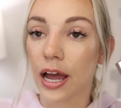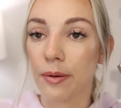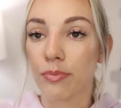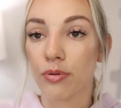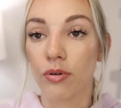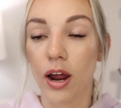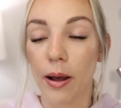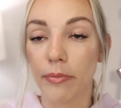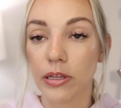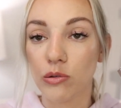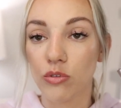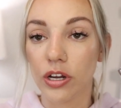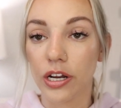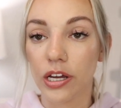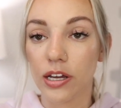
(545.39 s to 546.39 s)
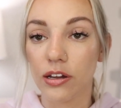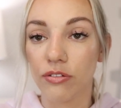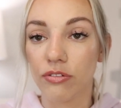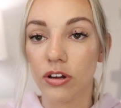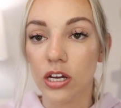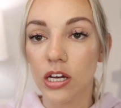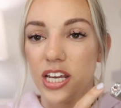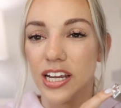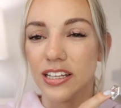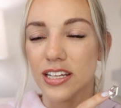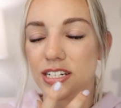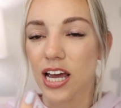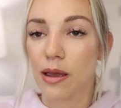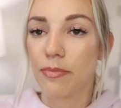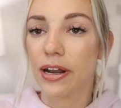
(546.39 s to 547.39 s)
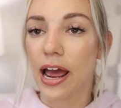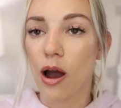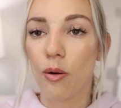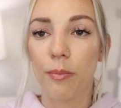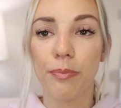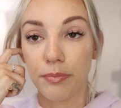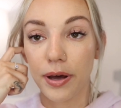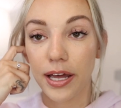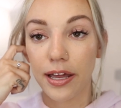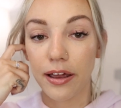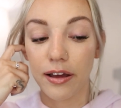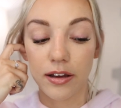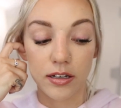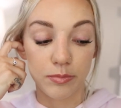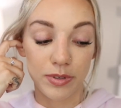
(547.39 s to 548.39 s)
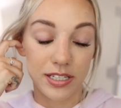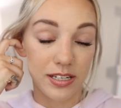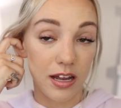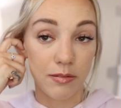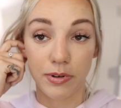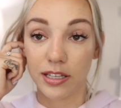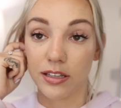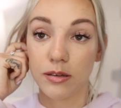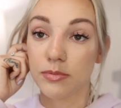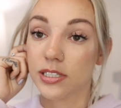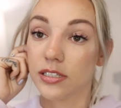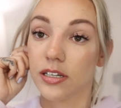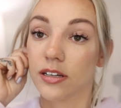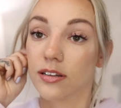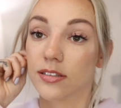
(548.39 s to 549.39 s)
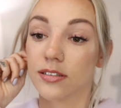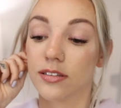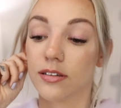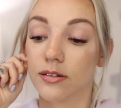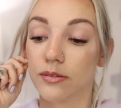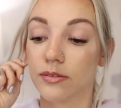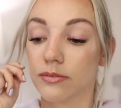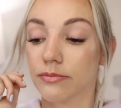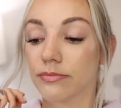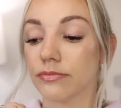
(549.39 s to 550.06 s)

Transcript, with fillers: I probably would have taken the diamond out, but um, it's not my lipstick, so.